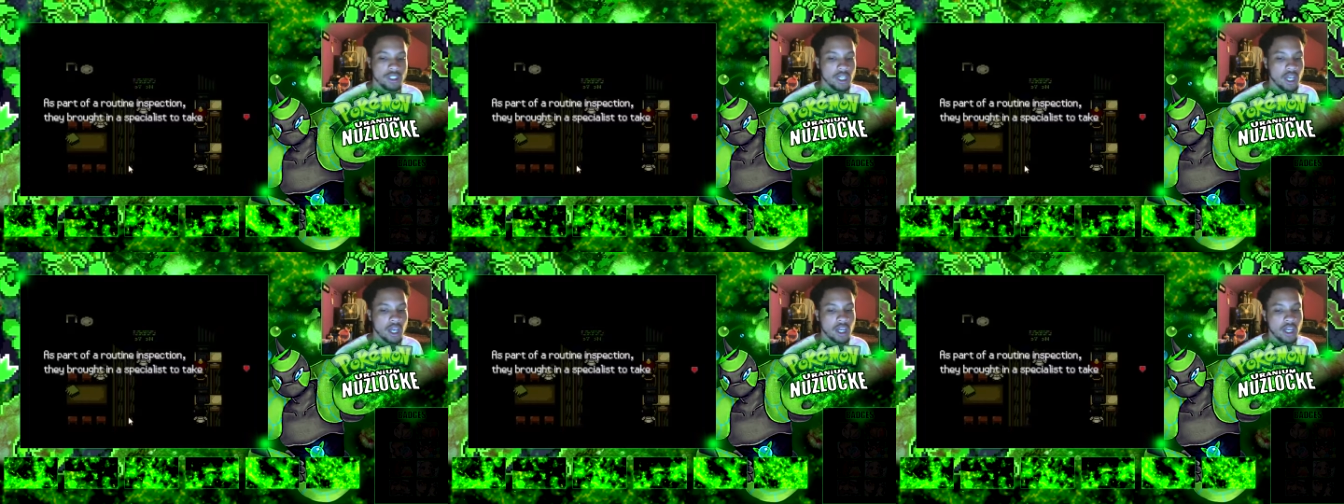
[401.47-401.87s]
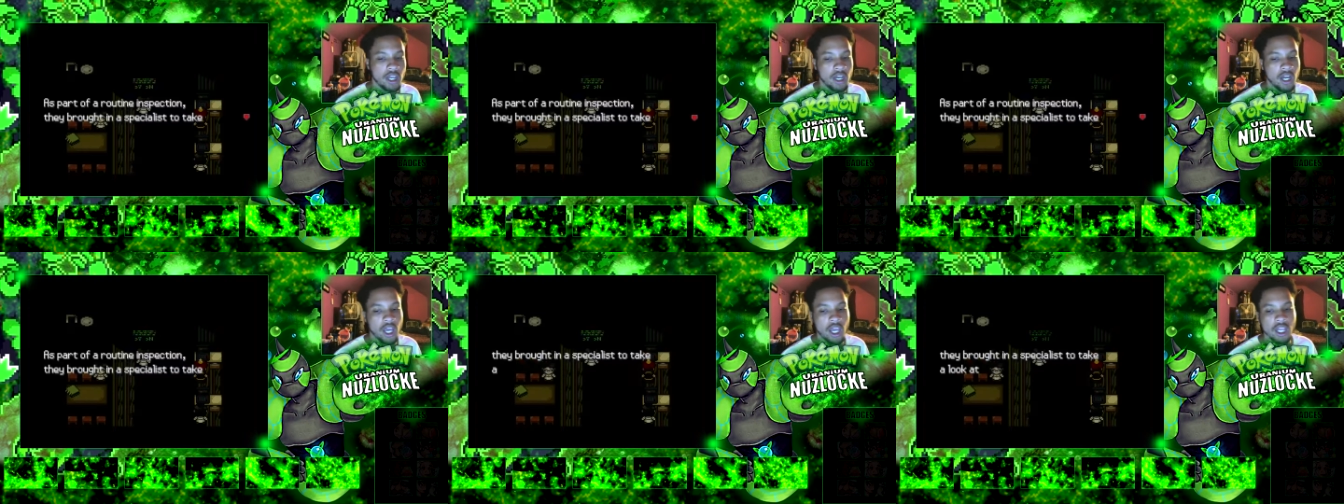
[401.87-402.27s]
in
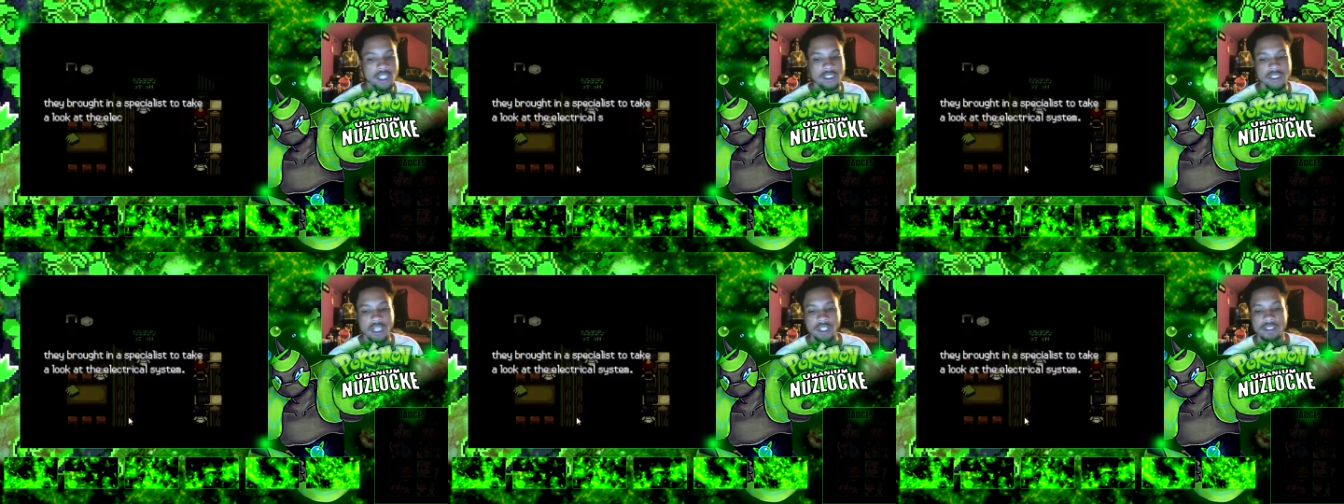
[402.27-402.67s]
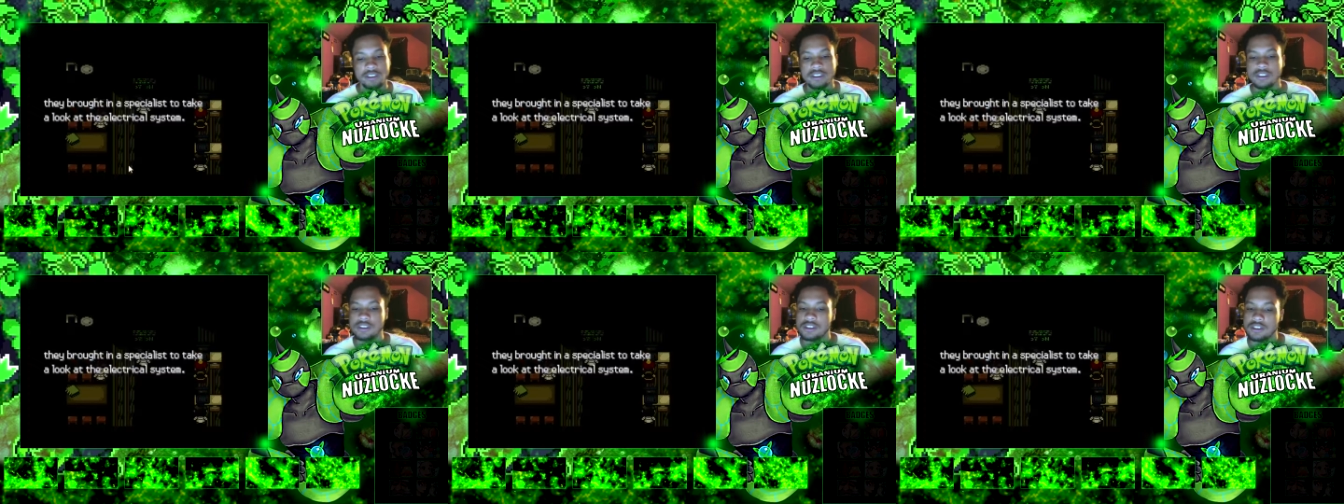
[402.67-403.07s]
a
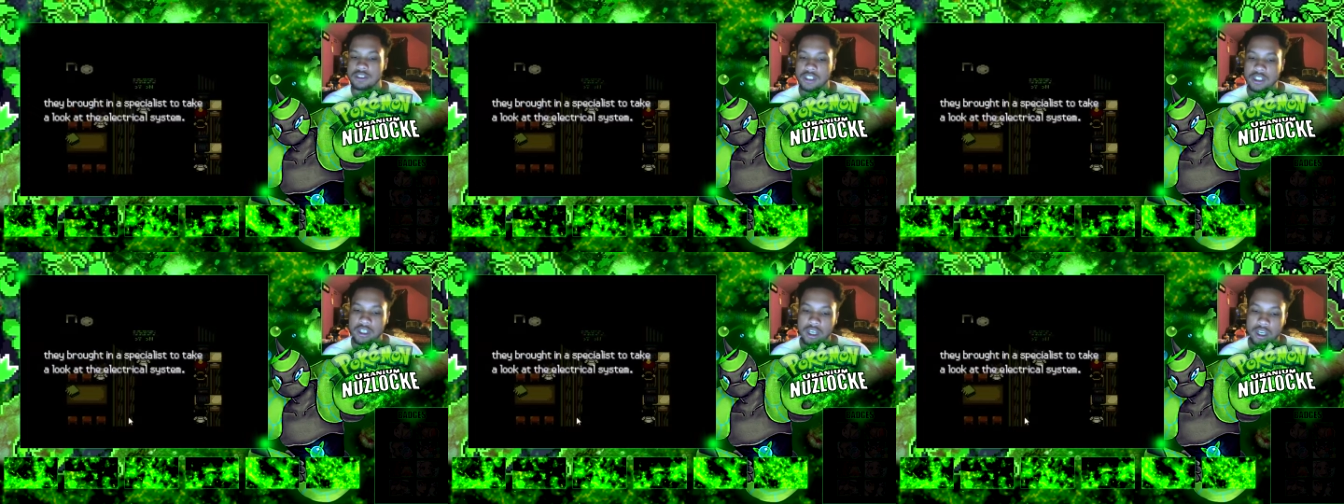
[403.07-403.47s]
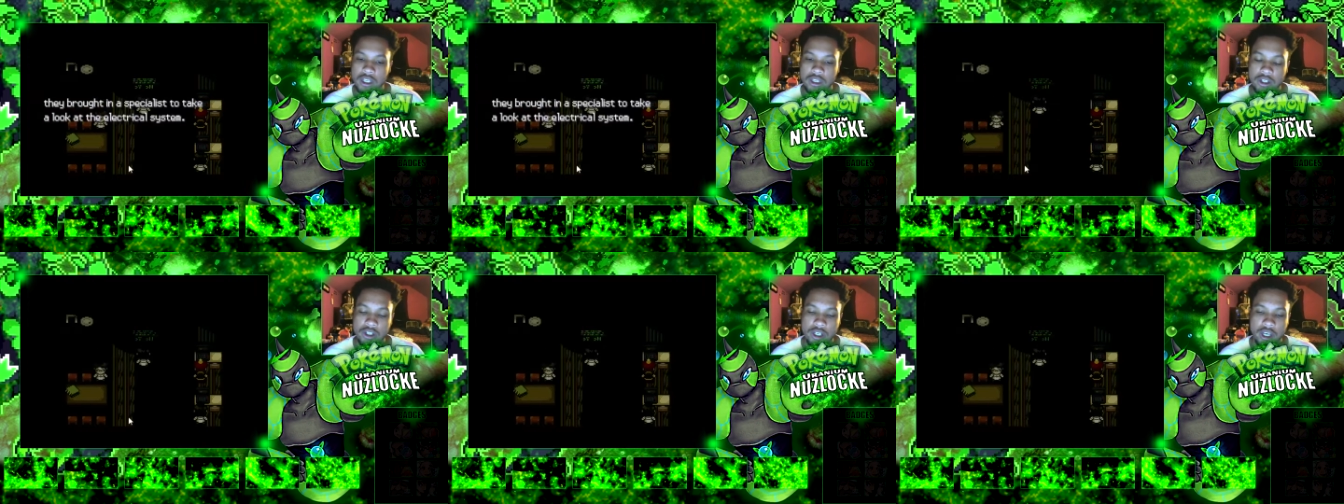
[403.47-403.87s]
scientist to take a
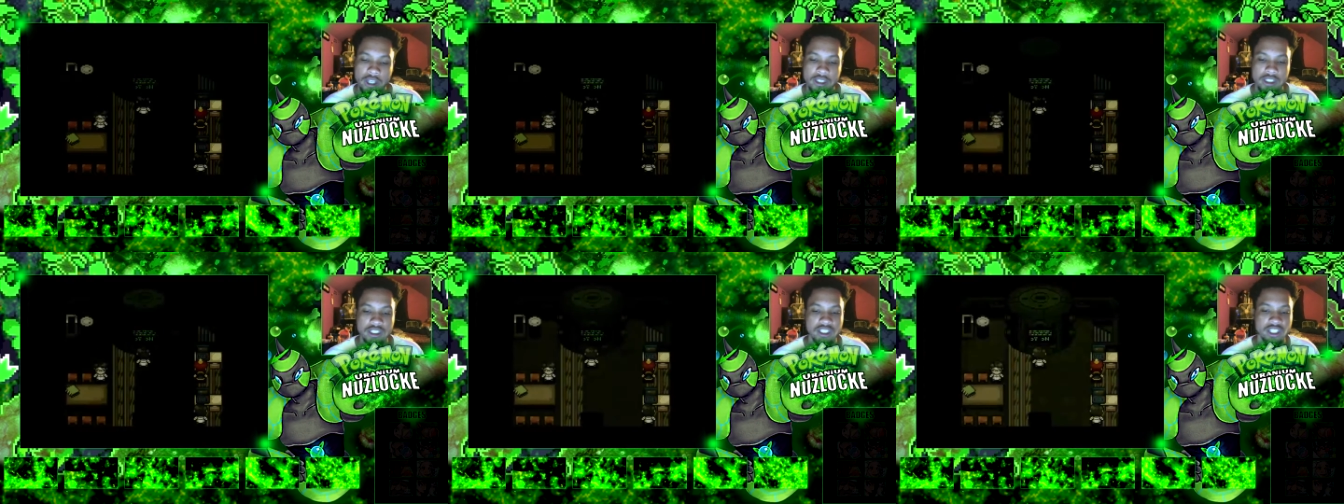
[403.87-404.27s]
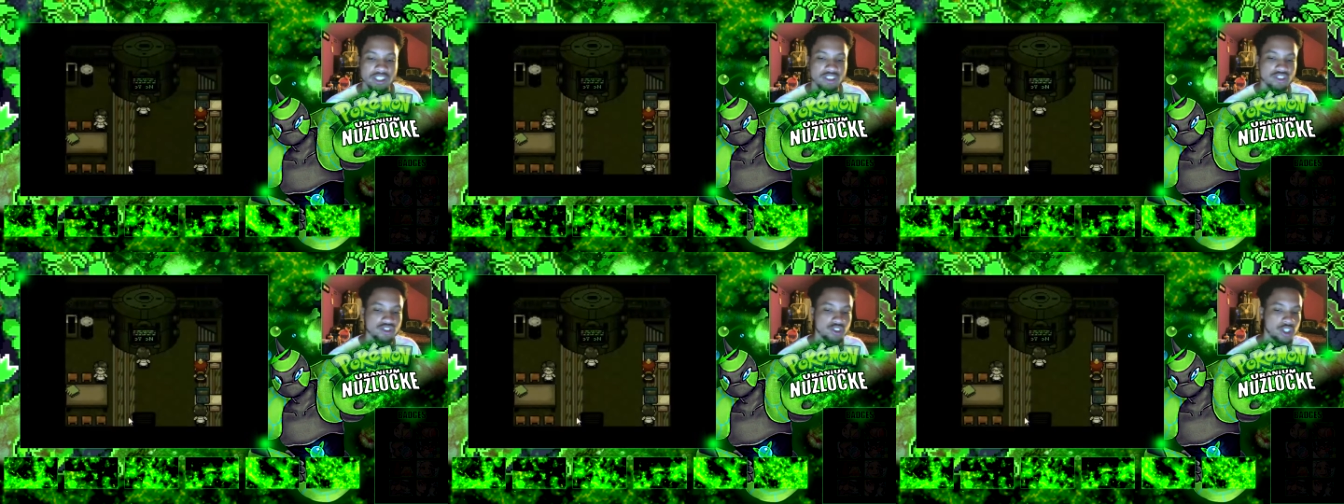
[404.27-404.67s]
look at the
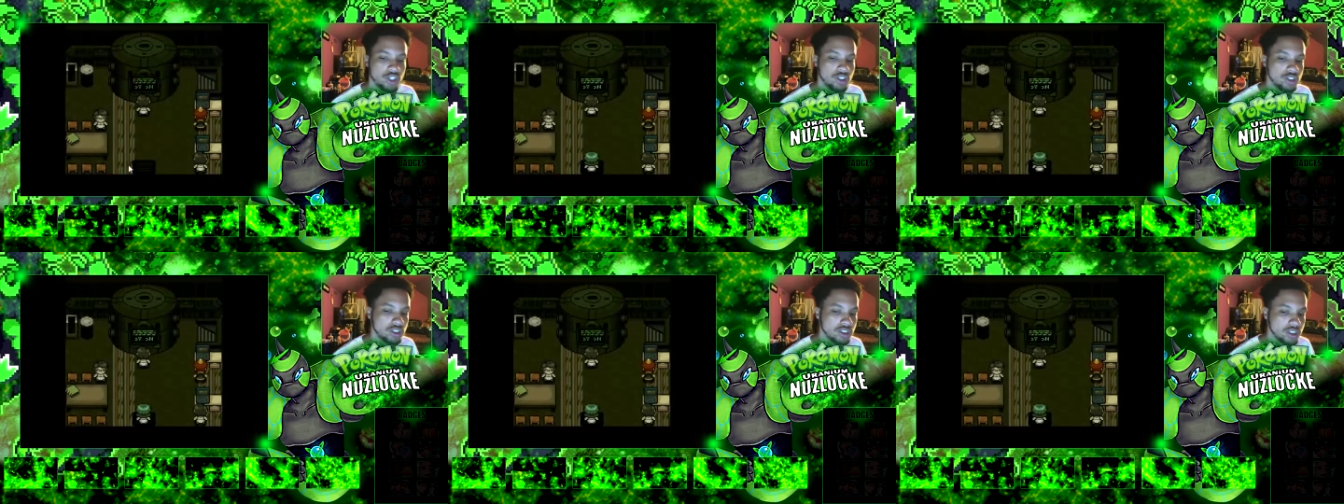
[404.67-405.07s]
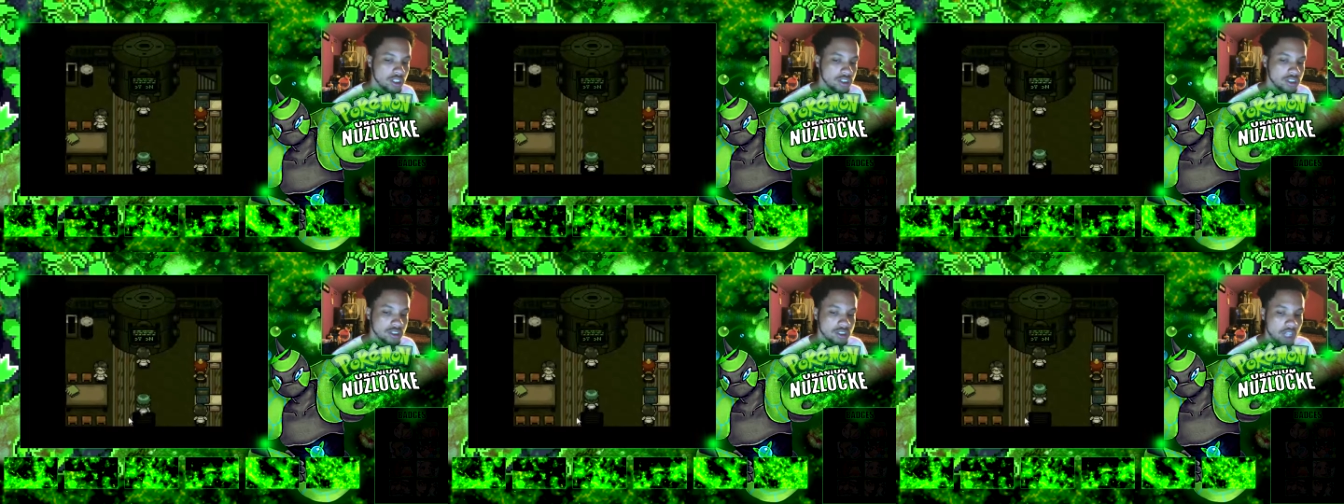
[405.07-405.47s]
electrical system.